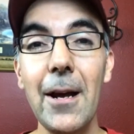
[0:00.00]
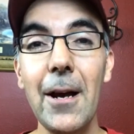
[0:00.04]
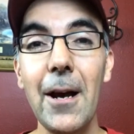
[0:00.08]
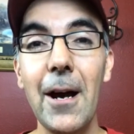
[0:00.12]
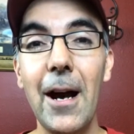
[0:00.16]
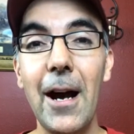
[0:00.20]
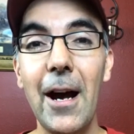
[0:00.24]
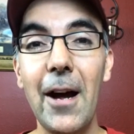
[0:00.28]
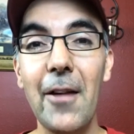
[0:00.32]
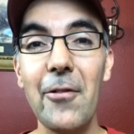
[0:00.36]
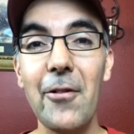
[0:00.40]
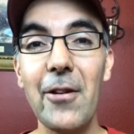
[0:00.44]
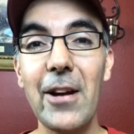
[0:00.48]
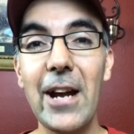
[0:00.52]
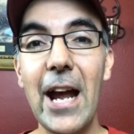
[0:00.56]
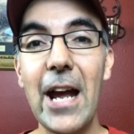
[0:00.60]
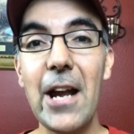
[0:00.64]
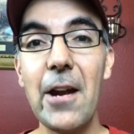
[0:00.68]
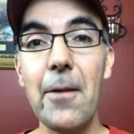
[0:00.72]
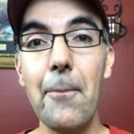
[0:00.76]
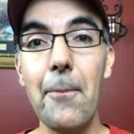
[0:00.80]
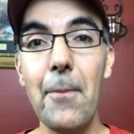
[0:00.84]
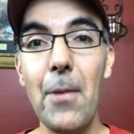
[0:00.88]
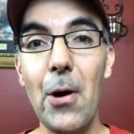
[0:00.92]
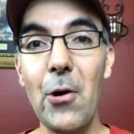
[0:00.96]
They're kind
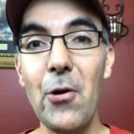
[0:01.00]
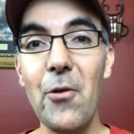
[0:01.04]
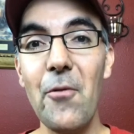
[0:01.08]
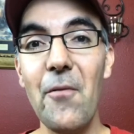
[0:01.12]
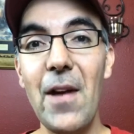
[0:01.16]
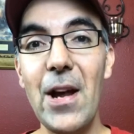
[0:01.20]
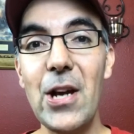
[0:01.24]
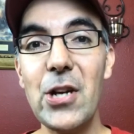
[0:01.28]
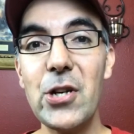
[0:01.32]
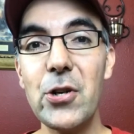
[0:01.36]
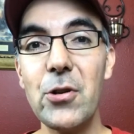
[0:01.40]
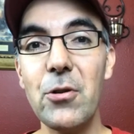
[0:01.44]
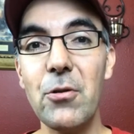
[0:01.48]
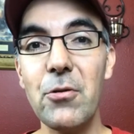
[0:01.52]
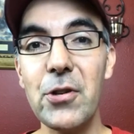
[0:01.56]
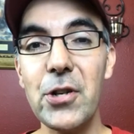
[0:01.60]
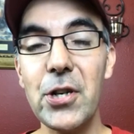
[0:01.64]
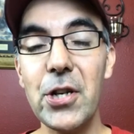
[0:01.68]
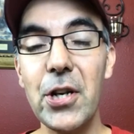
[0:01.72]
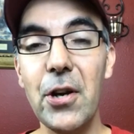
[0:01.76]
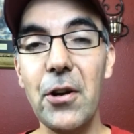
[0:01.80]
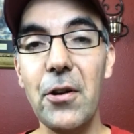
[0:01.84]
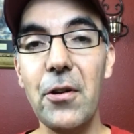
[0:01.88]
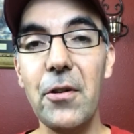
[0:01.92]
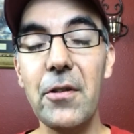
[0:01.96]
of motivational
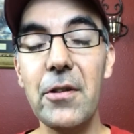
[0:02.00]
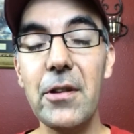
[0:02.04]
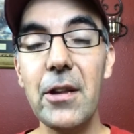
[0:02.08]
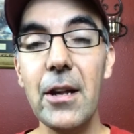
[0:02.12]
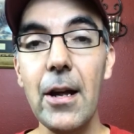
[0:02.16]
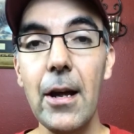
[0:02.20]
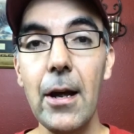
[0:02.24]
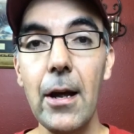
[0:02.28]
shoes.